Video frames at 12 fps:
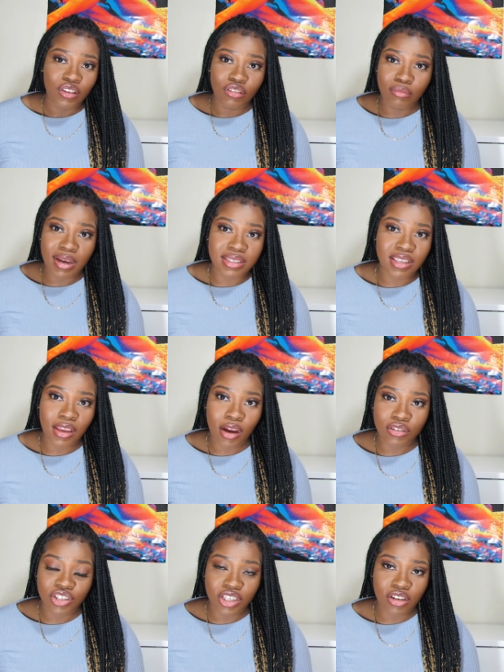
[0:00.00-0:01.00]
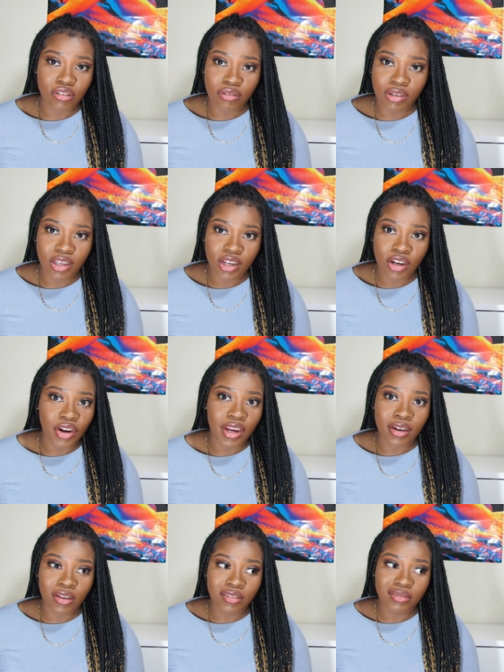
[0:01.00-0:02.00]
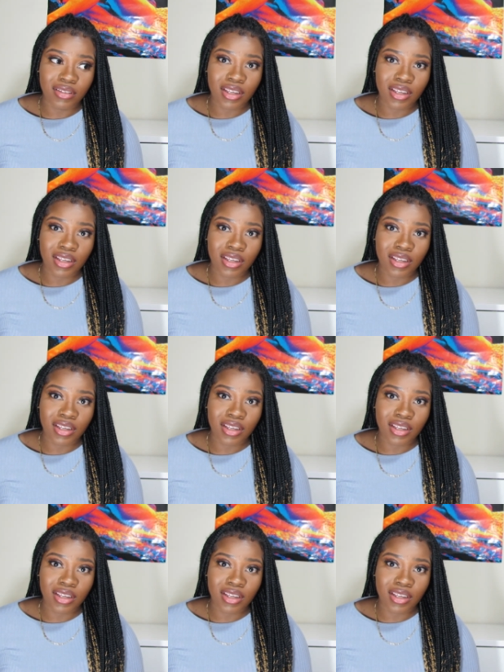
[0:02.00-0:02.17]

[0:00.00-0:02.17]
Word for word: you might take out your ingrown hair and, uh,